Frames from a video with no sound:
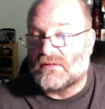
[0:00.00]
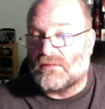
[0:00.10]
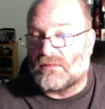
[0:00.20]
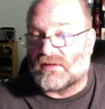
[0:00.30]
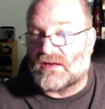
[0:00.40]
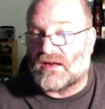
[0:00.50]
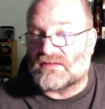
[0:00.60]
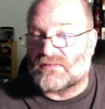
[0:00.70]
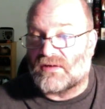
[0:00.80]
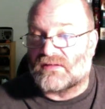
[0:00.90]
No, the cast
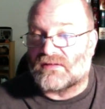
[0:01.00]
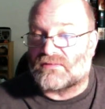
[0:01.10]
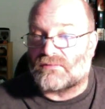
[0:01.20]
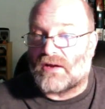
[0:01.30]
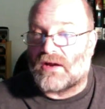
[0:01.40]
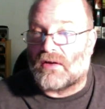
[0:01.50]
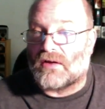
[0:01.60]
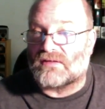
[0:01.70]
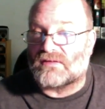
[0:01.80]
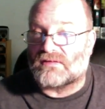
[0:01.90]
strength is rare.
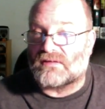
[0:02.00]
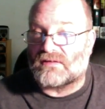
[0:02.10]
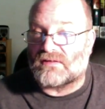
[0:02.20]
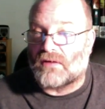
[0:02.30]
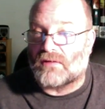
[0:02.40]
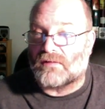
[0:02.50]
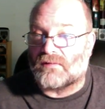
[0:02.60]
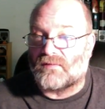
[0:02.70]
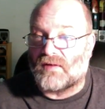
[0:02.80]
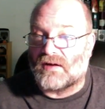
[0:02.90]
It's harder to
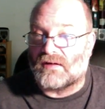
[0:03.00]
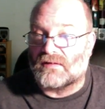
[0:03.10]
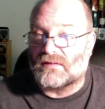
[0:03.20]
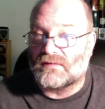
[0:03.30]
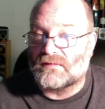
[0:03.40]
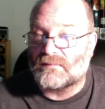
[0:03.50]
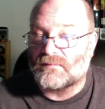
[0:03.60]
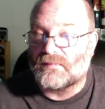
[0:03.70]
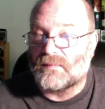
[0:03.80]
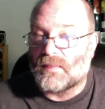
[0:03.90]
find.
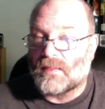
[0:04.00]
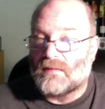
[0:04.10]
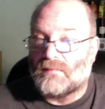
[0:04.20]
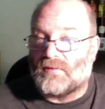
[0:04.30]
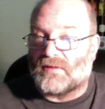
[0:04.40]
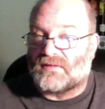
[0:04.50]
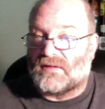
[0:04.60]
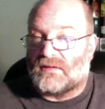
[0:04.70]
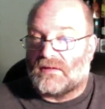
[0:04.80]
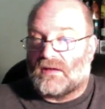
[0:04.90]
But
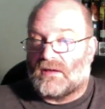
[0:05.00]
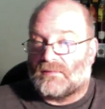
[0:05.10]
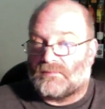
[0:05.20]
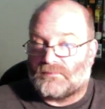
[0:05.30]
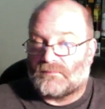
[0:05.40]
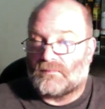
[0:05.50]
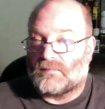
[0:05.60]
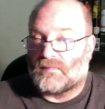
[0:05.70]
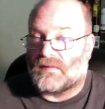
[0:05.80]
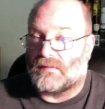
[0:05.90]
the
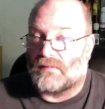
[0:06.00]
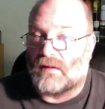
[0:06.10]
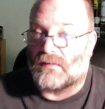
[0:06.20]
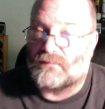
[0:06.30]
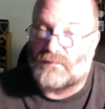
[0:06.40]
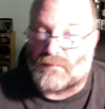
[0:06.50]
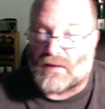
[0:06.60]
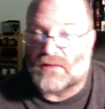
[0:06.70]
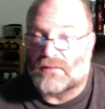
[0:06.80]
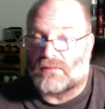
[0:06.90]

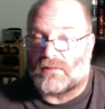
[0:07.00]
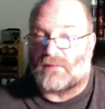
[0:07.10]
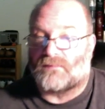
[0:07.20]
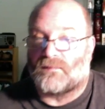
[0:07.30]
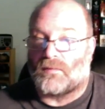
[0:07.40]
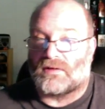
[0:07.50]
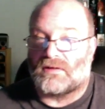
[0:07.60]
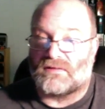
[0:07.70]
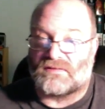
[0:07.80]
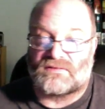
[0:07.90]
regular lot
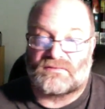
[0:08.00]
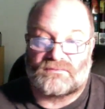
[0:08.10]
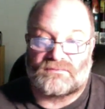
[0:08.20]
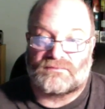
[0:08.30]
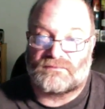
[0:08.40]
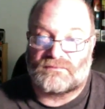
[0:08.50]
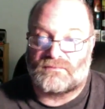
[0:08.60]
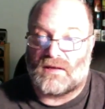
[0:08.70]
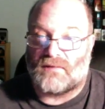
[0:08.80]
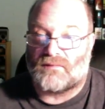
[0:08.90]
40 is
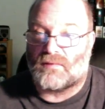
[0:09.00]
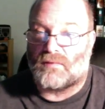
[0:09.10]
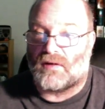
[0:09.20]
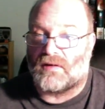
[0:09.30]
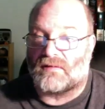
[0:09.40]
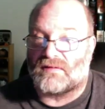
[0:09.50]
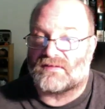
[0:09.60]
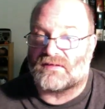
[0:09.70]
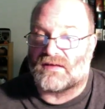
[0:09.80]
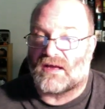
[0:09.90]
everywhere, at
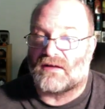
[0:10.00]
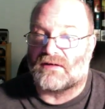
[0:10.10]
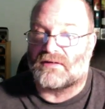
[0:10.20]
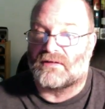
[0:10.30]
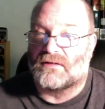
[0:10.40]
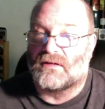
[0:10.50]
least in Canada.